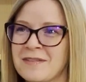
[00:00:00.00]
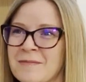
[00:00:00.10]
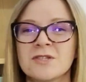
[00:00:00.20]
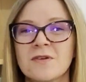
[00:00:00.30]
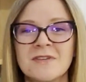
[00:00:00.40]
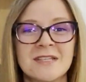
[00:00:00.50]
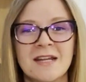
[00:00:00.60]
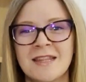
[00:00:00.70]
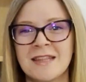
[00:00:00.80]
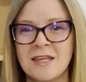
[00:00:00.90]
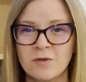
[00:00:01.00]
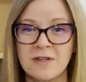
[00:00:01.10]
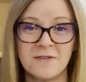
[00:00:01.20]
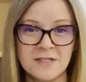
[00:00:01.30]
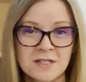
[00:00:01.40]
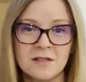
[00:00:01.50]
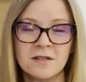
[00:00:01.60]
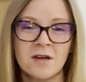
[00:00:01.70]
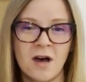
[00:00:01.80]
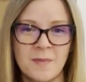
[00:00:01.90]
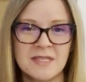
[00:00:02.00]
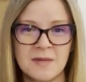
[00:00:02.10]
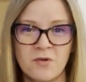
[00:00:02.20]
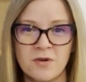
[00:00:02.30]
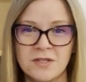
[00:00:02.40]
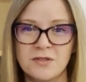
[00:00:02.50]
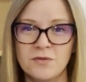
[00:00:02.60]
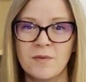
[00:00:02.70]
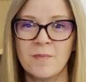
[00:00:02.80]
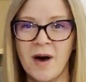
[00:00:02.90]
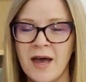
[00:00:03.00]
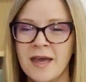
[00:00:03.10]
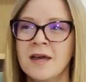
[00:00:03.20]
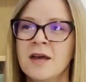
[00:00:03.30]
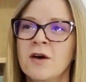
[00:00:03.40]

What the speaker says: So I've decided that the only physical copies I'm going to buy